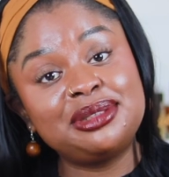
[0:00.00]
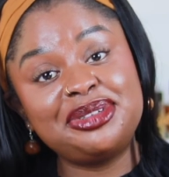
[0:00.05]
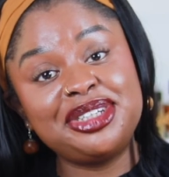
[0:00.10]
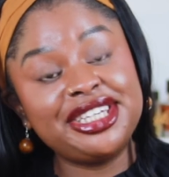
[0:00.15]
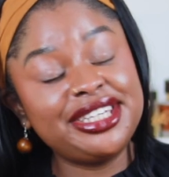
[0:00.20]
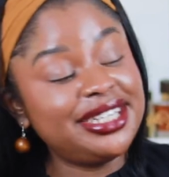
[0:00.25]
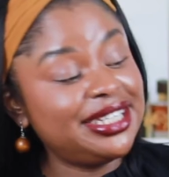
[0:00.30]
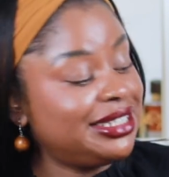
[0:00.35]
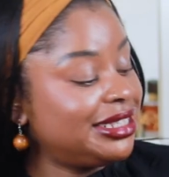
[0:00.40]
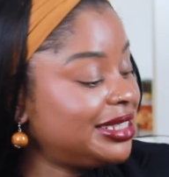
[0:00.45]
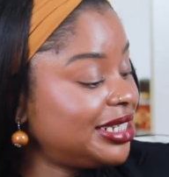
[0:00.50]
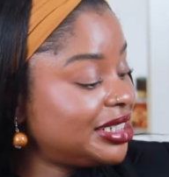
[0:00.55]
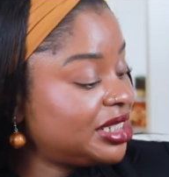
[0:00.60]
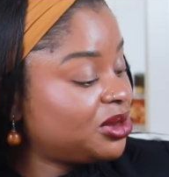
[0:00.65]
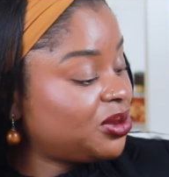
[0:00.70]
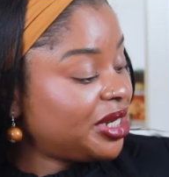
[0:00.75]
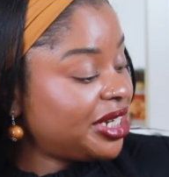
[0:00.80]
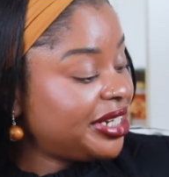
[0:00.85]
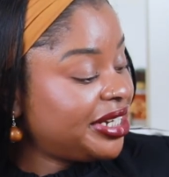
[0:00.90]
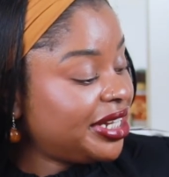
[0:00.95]
to be a hit, and that's
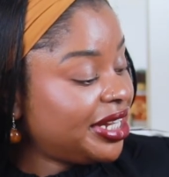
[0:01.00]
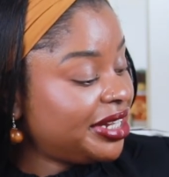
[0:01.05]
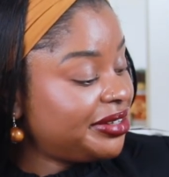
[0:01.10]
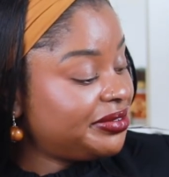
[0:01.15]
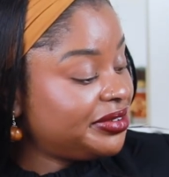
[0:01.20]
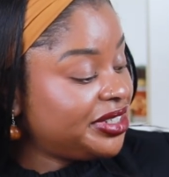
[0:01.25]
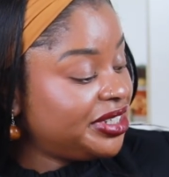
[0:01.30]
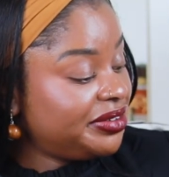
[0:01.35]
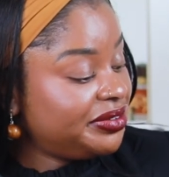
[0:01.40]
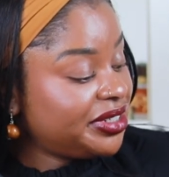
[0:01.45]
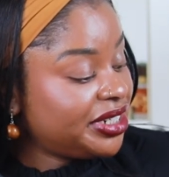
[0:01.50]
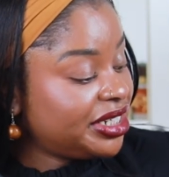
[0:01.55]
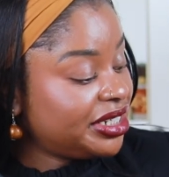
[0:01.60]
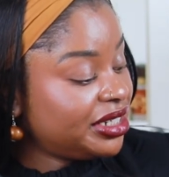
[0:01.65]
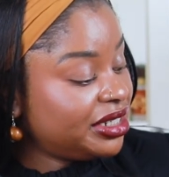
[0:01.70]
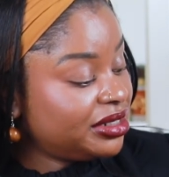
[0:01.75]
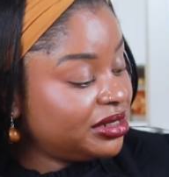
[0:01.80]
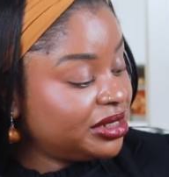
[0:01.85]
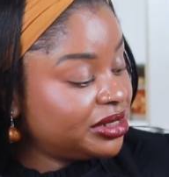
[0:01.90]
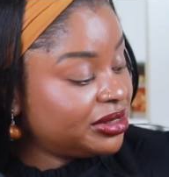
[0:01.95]
why I've given it
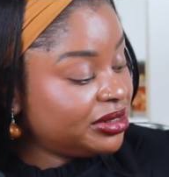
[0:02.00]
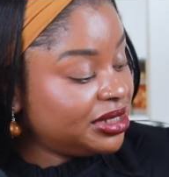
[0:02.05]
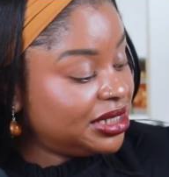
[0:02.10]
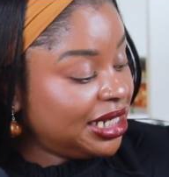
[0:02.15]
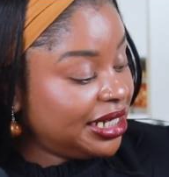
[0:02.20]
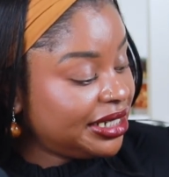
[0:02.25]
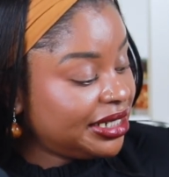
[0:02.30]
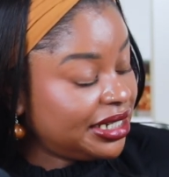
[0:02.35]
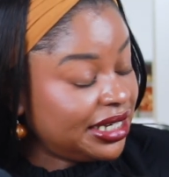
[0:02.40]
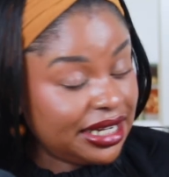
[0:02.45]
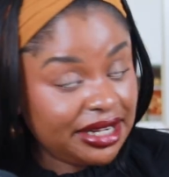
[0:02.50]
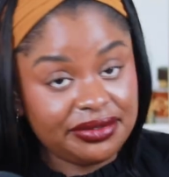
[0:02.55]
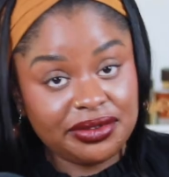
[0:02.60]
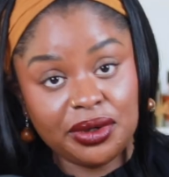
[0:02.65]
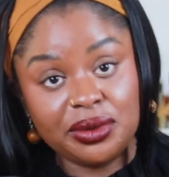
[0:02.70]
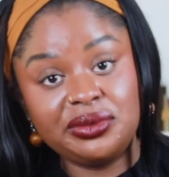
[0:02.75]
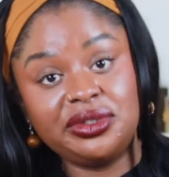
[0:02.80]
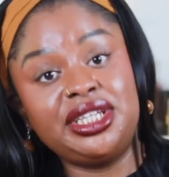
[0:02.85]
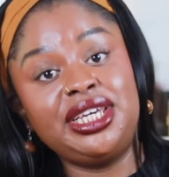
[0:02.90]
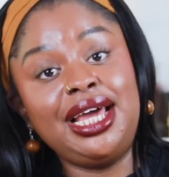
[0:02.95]
a little dent, and I've
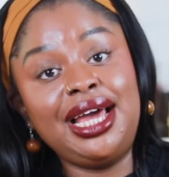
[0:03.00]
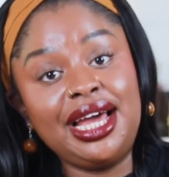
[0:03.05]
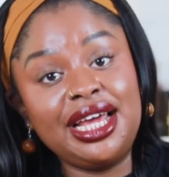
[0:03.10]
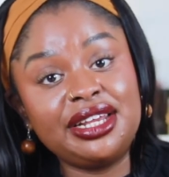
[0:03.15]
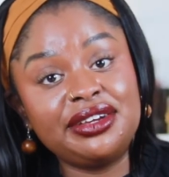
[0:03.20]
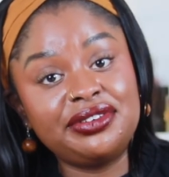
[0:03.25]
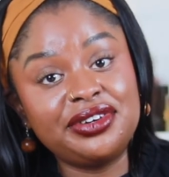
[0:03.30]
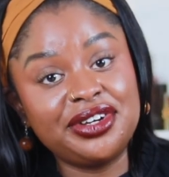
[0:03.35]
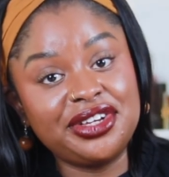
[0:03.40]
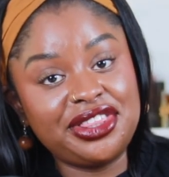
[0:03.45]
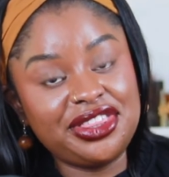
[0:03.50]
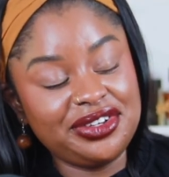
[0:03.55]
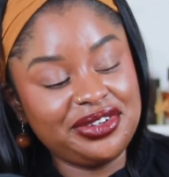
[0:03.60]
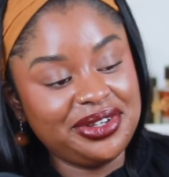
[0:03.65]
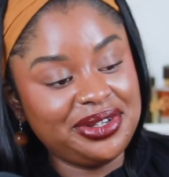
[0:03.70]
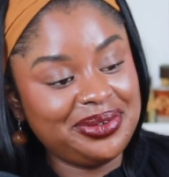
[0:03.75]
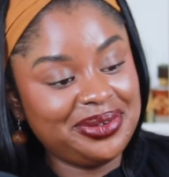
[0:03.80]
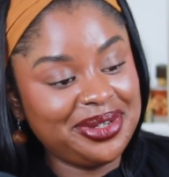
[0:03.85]
only had it for three